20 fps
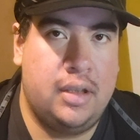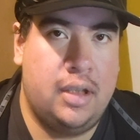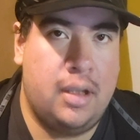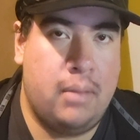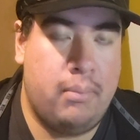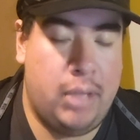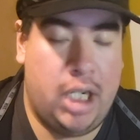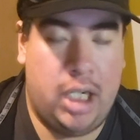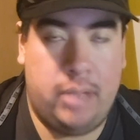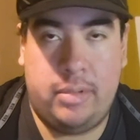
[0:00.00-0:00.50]

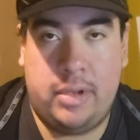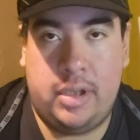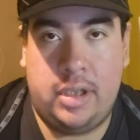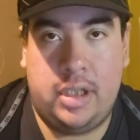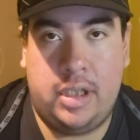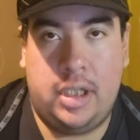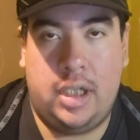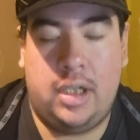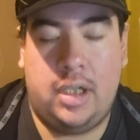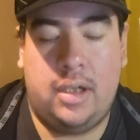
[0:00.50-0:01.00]

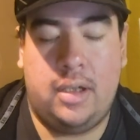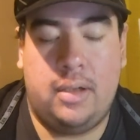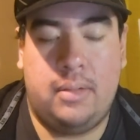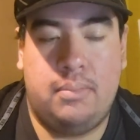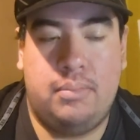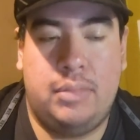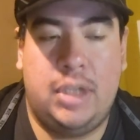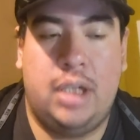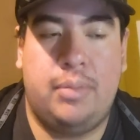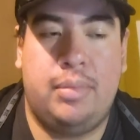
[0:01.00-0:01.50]
Maybe
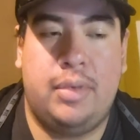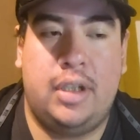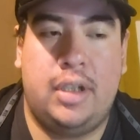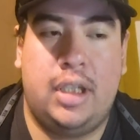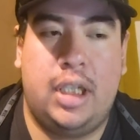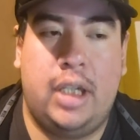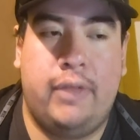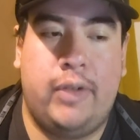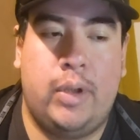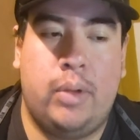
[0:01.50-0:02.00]

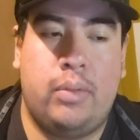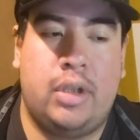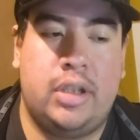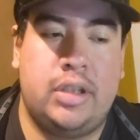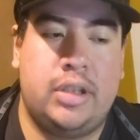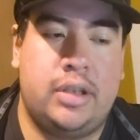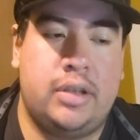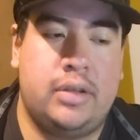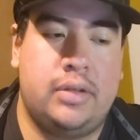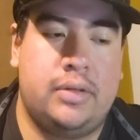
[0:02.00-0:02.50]
if you
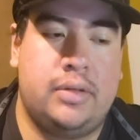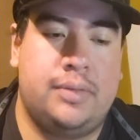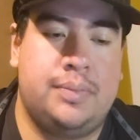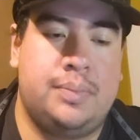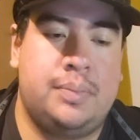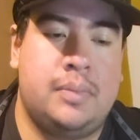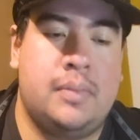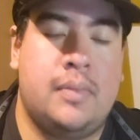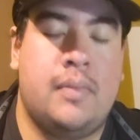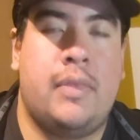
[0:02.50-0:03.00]
want to
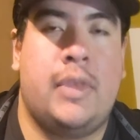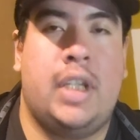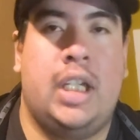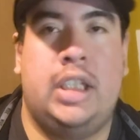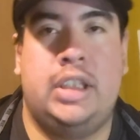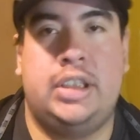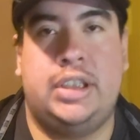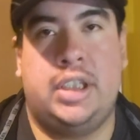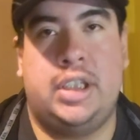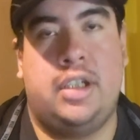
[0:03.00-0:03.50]

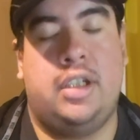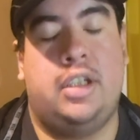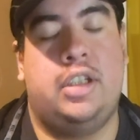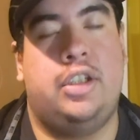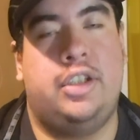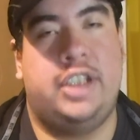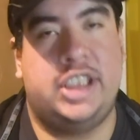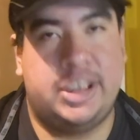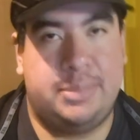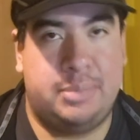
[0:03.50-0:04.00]
share
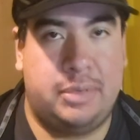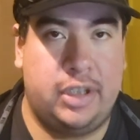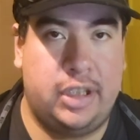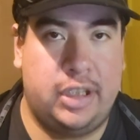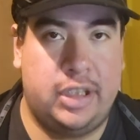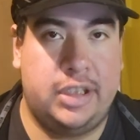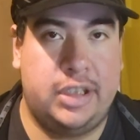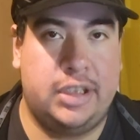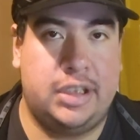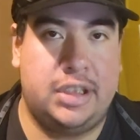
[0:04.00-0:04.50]
your
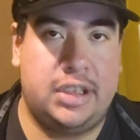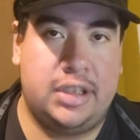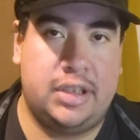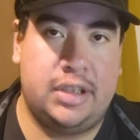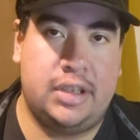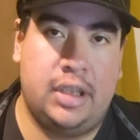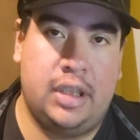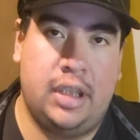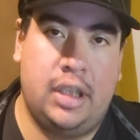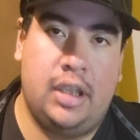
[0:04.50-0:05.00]

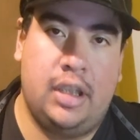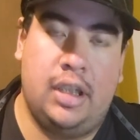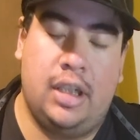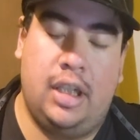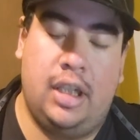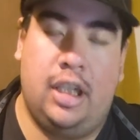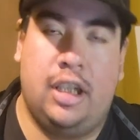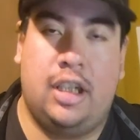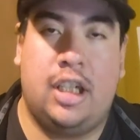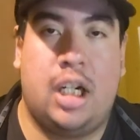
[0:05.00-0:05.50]
experience
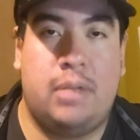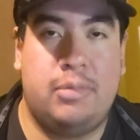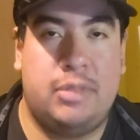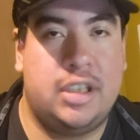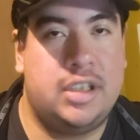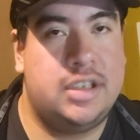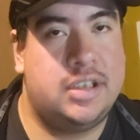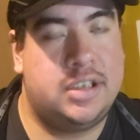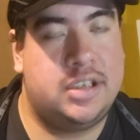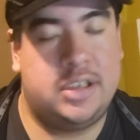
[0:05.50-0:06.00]
in the
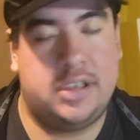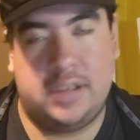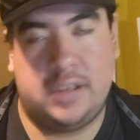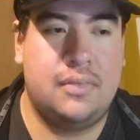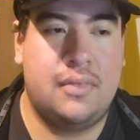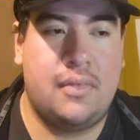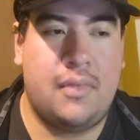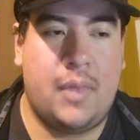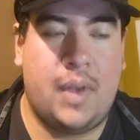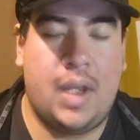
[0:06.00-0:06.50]
comments,
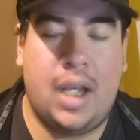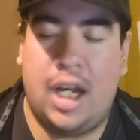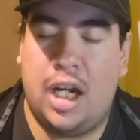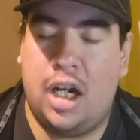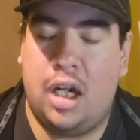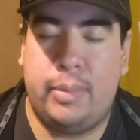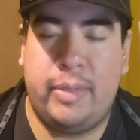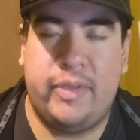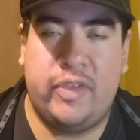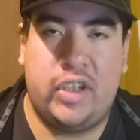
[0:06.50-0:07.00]

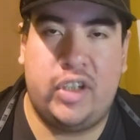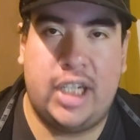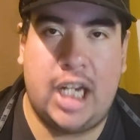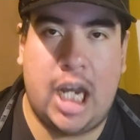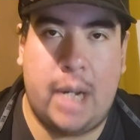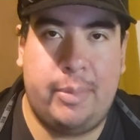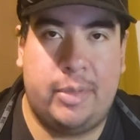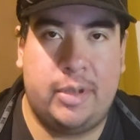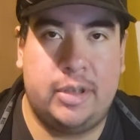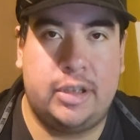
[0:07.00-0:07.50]
I'll be very
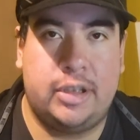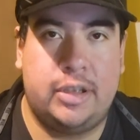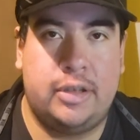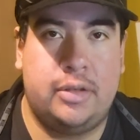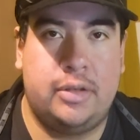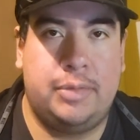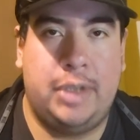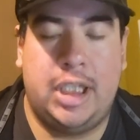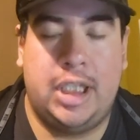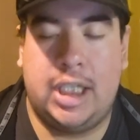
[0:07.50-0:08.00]
happy
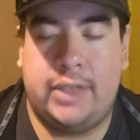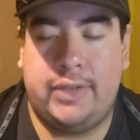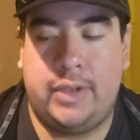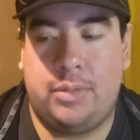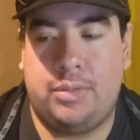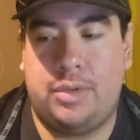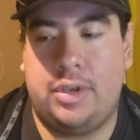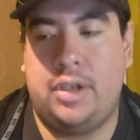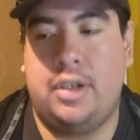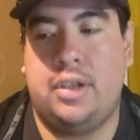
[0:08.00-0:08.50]
to read every
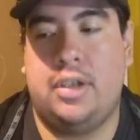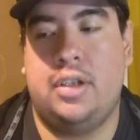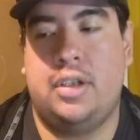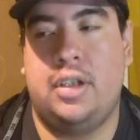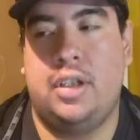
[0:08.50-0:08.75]
word.